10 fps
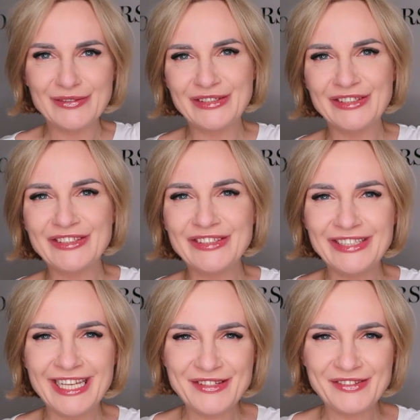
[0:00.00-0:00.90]

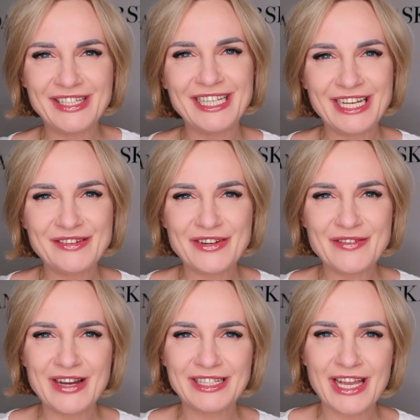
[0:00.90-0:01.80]
good evening
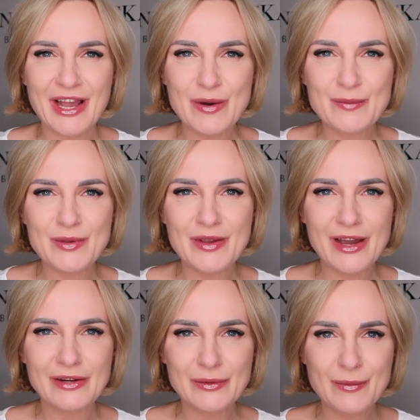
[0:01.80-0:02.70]
everyone. I hope you
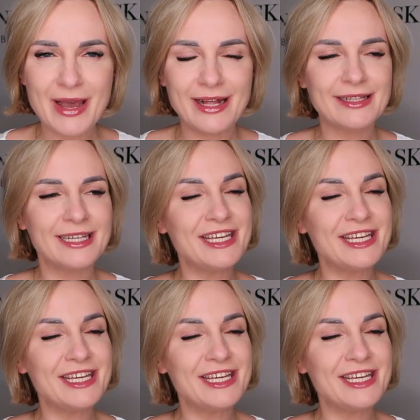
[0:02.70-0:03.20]
are all well.